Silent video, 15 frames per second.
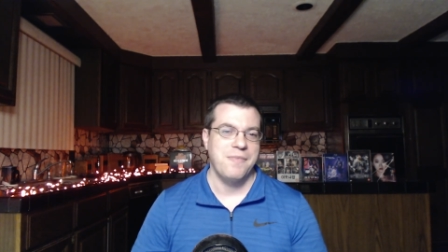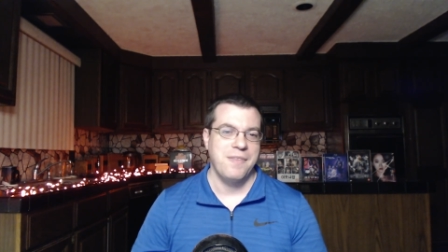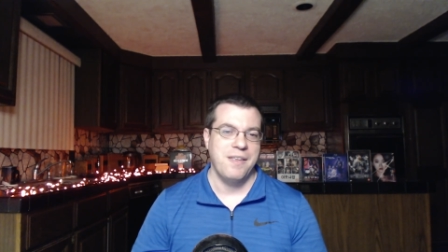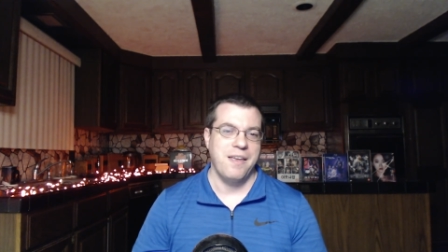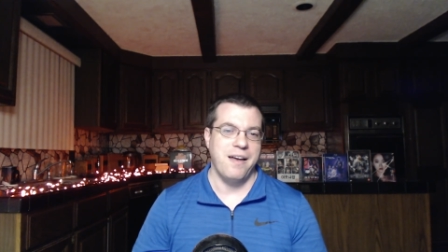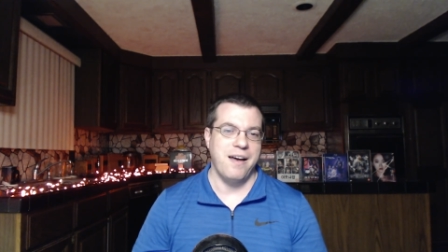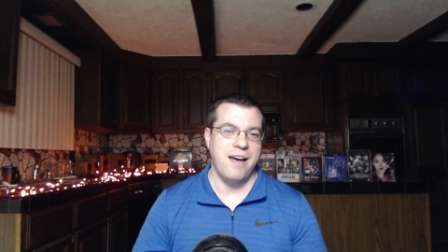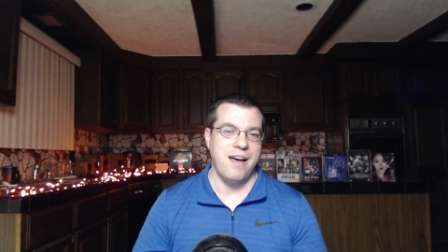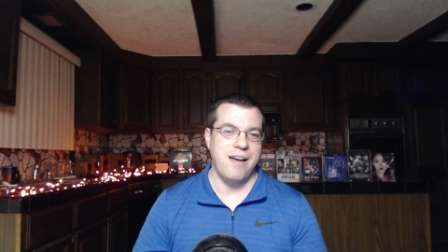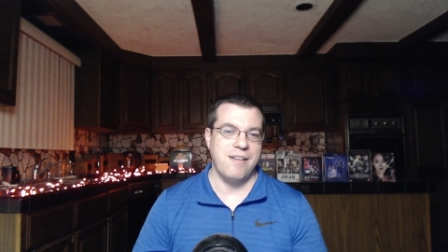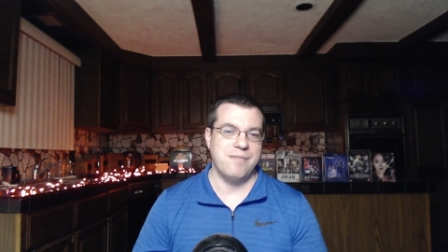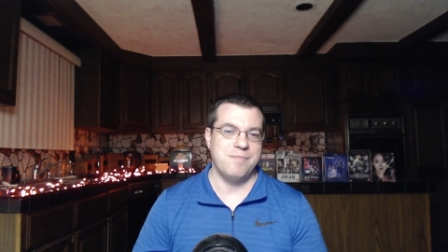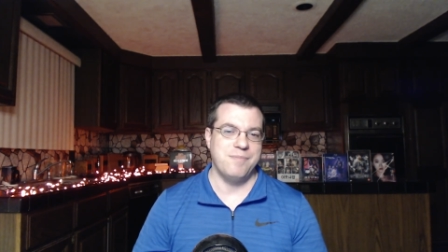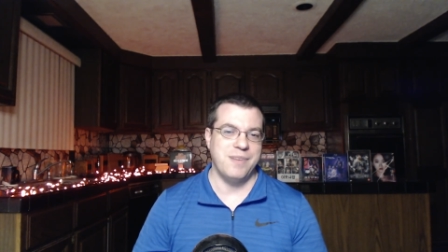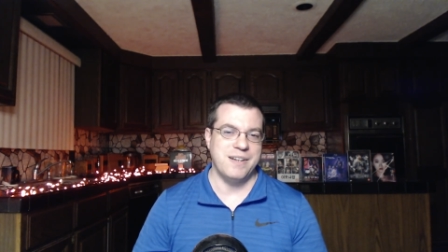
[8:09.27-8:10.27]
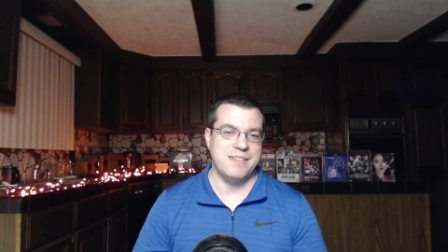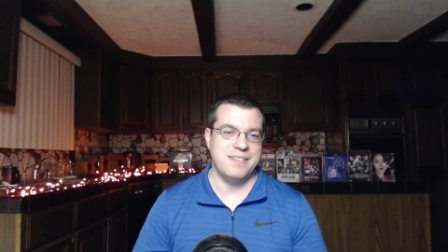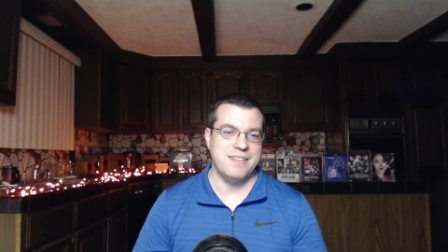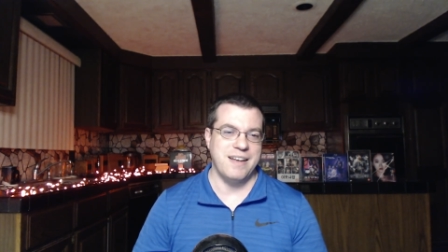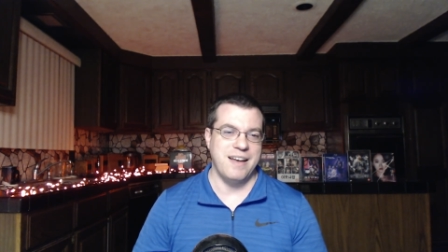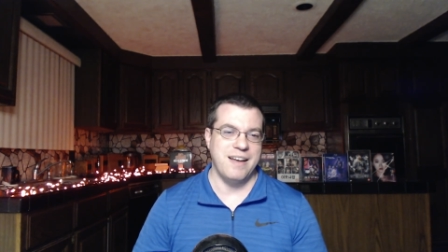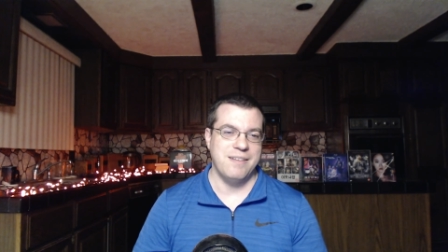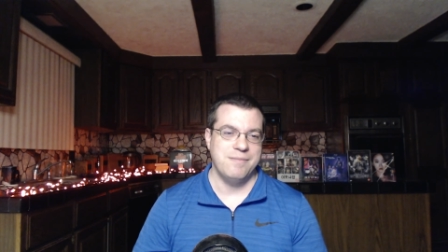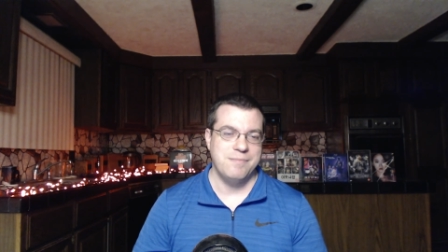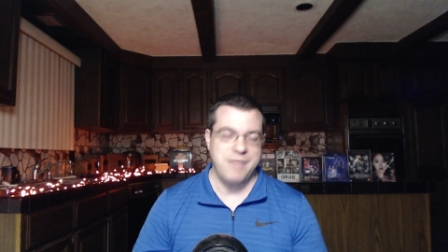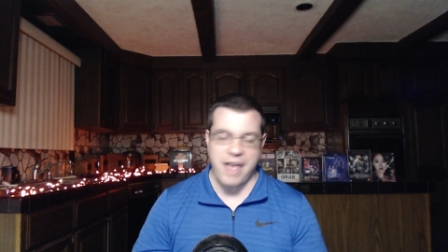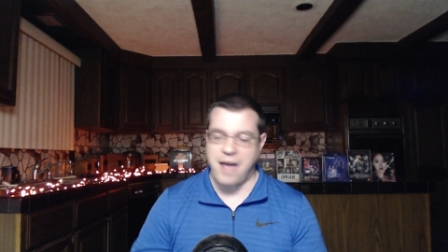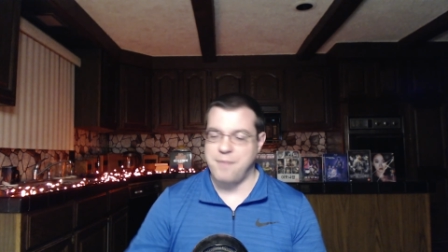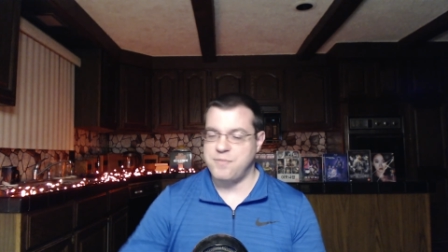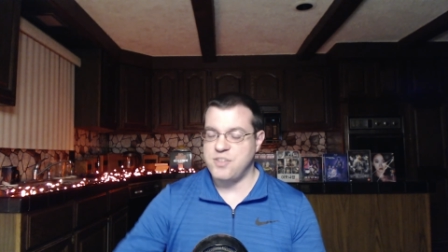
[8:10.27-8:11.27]
Uh, but uh,
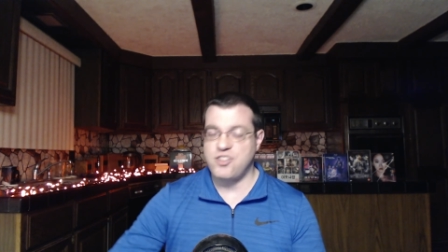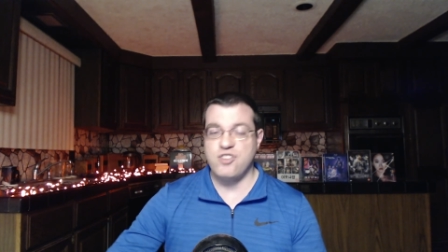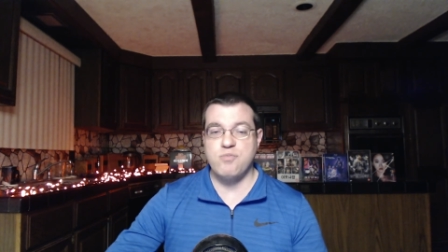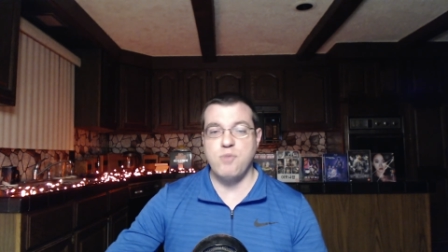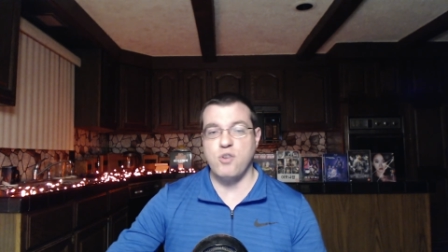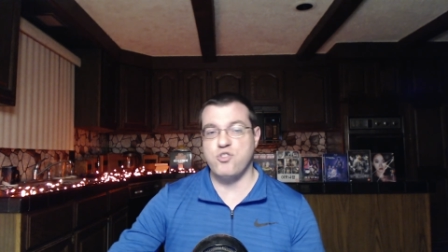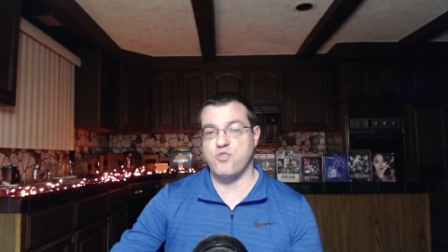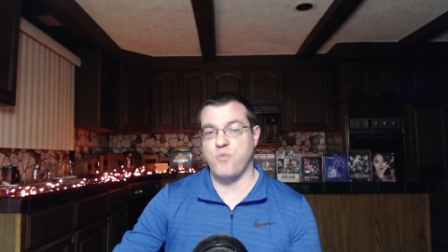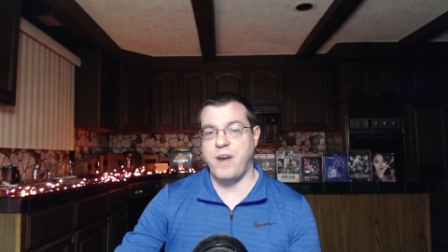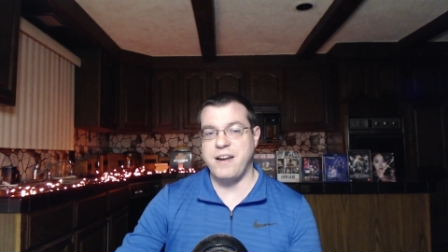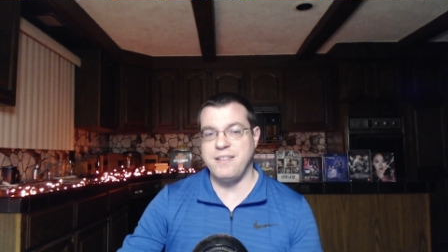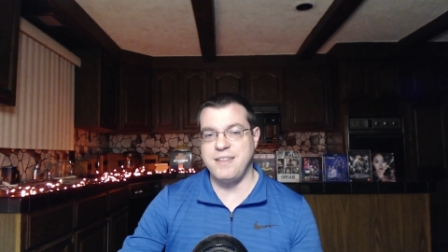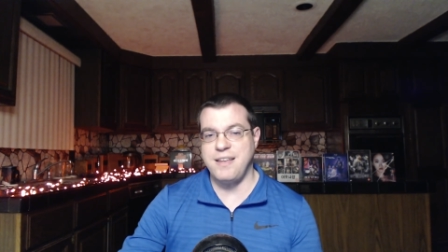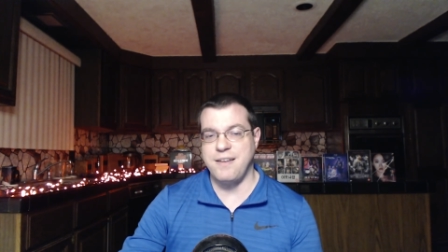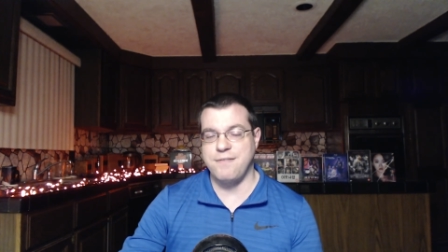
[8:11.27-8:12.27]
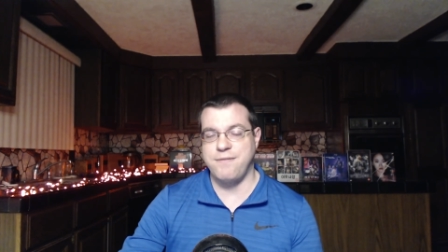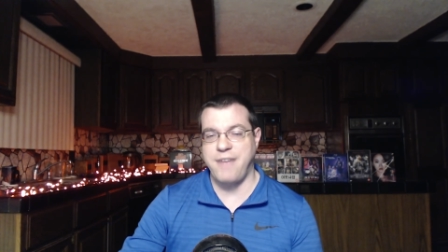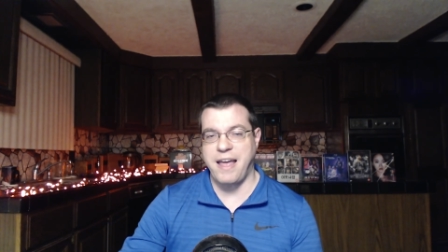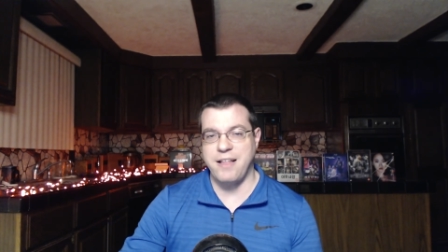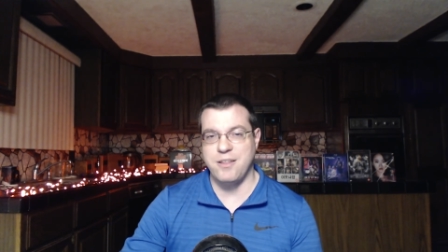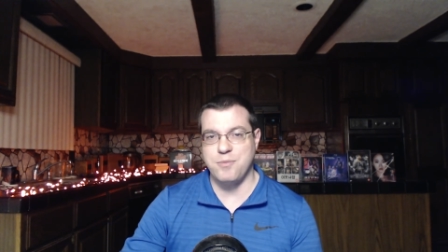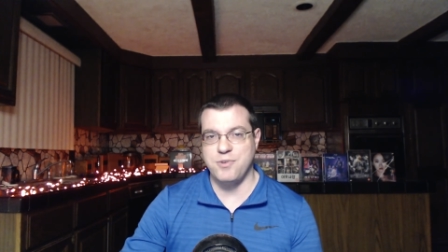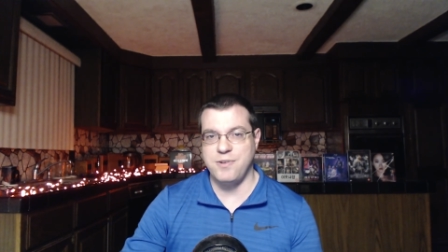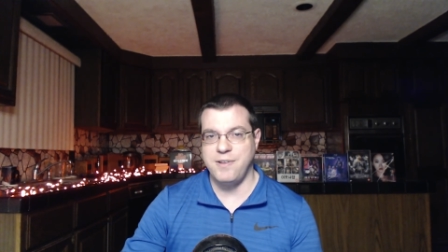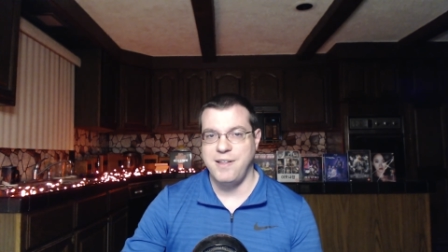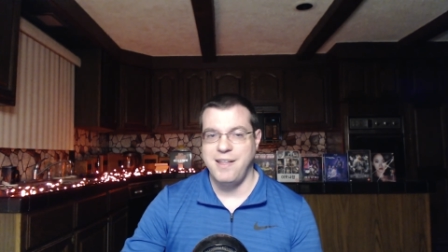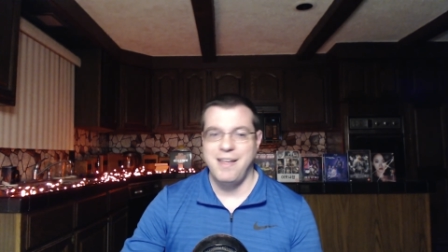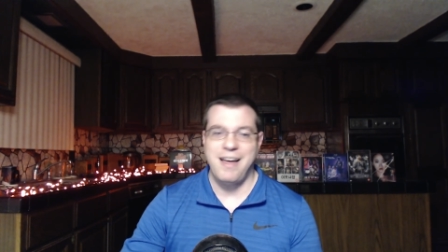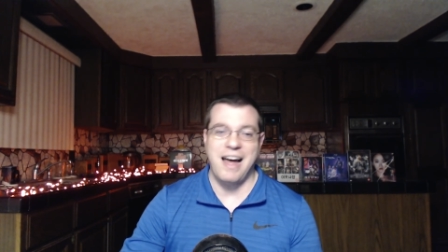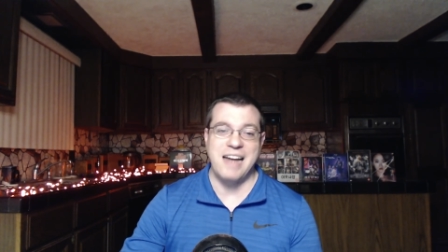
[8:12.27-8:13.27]
yeah, this is most readily available
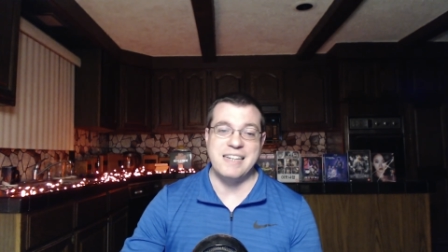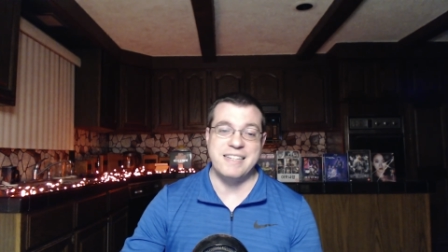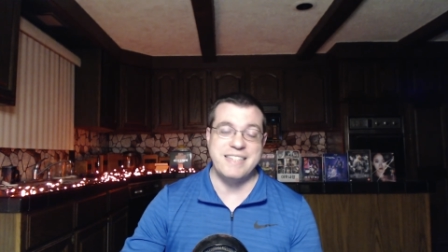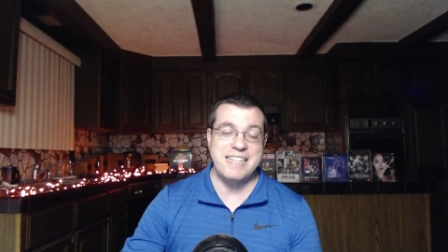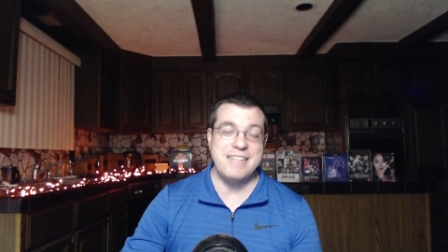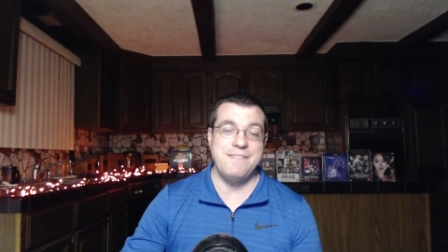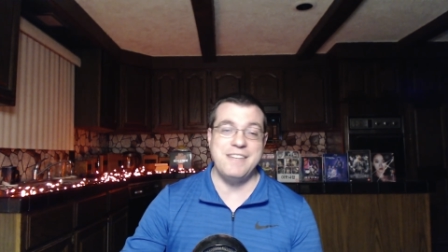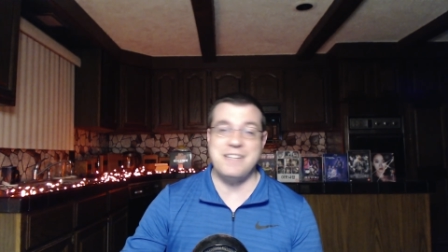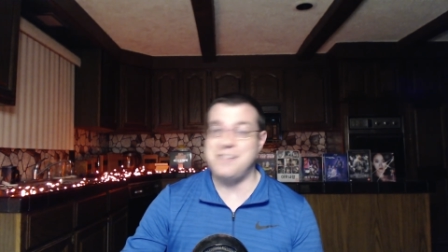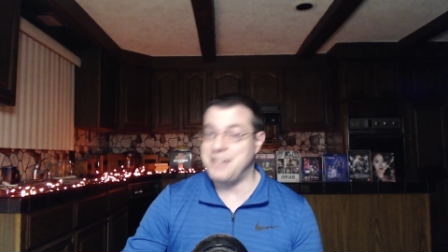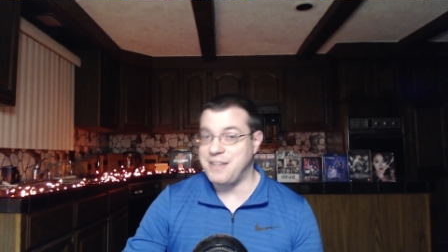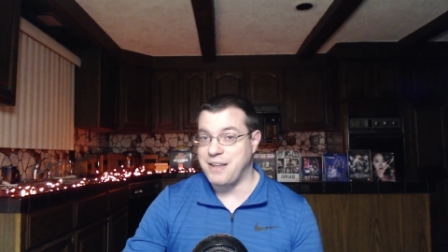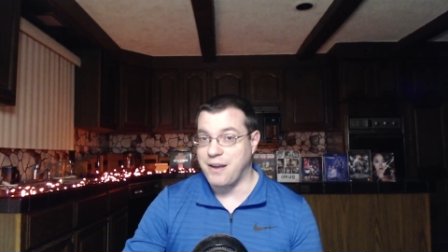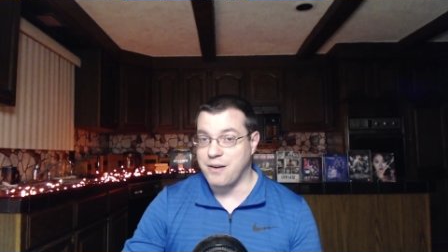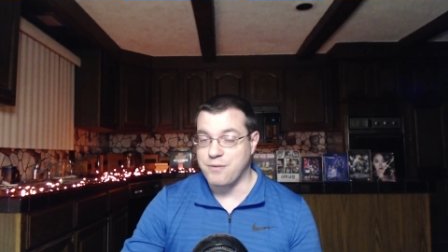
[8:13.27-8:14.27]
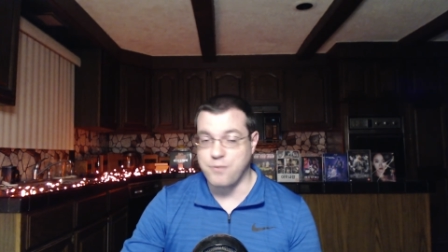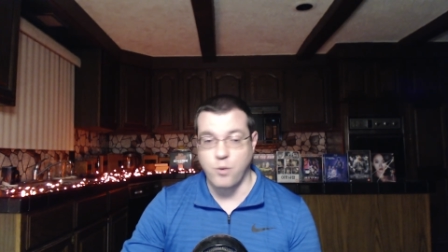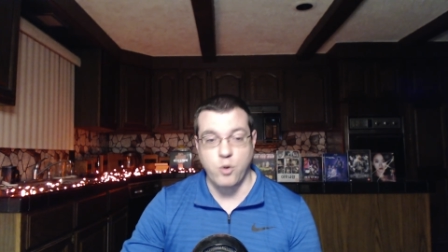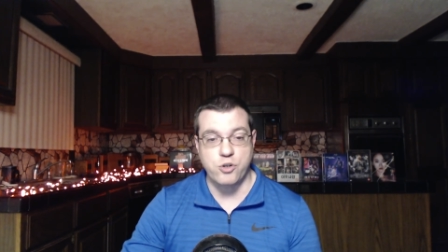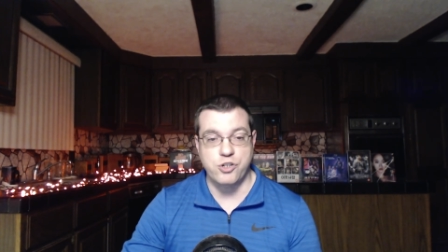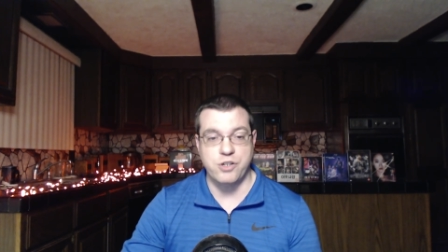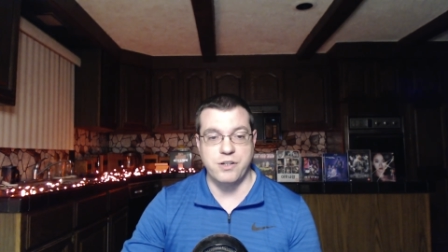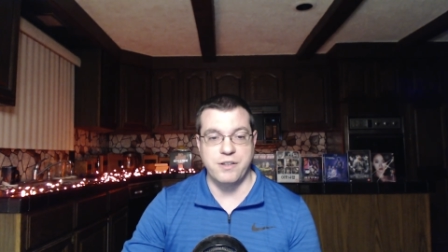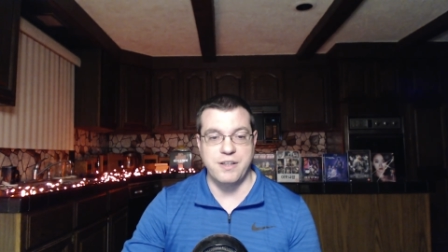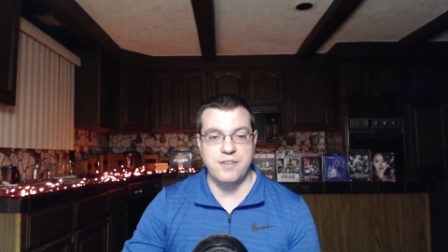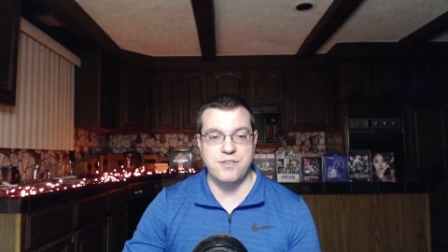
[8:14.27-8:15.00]
on DVD, unfortunately.